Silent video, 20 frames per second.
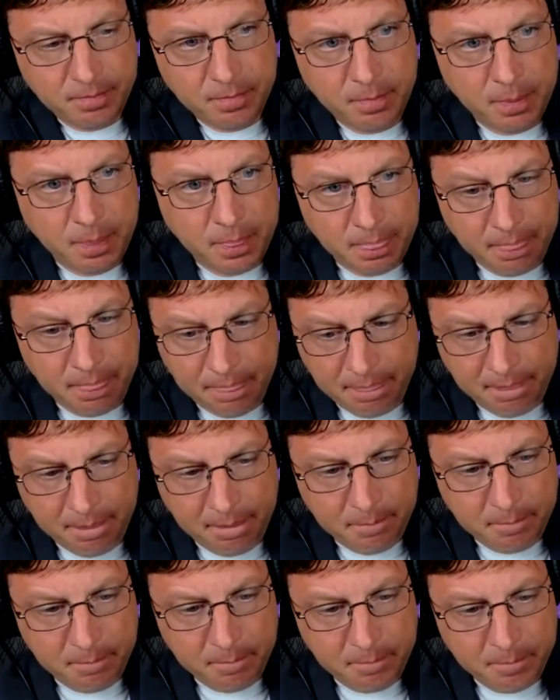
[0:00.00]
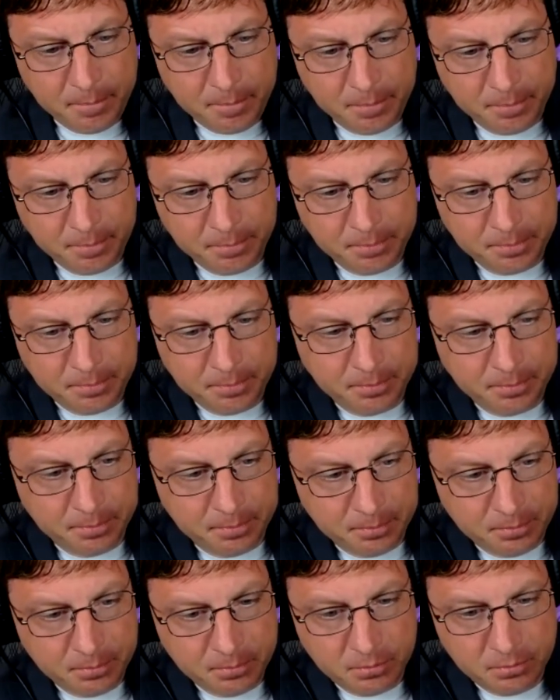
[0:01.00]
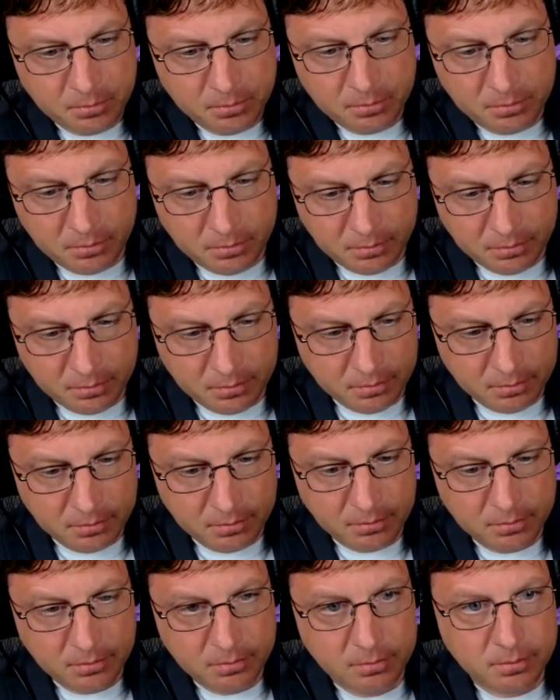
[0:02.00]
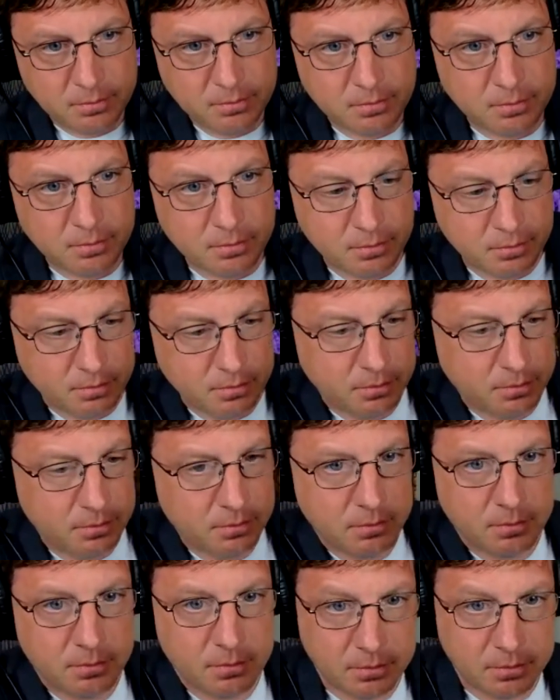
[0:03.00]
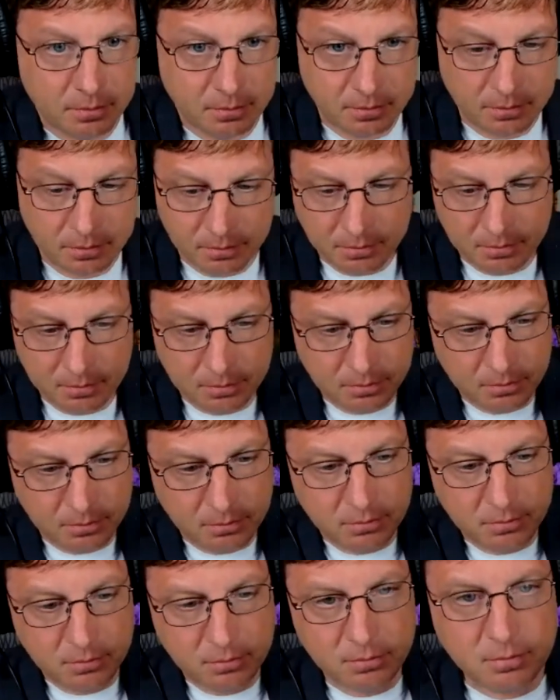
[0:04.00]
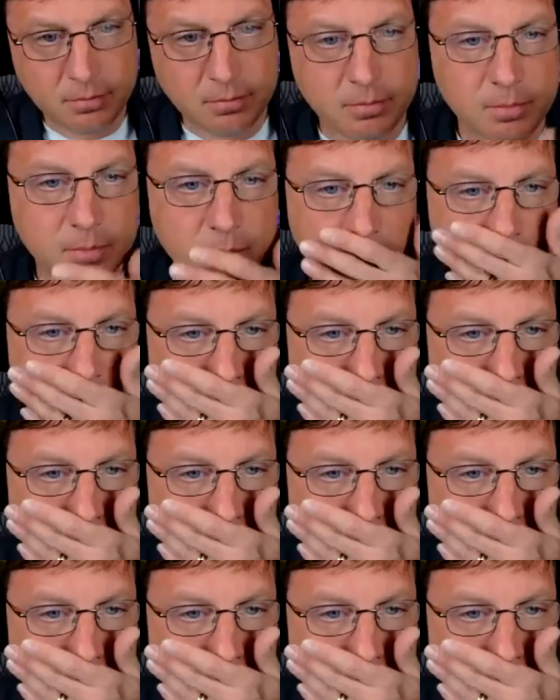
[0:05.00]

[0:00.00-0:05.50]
No one is speaking in this clip.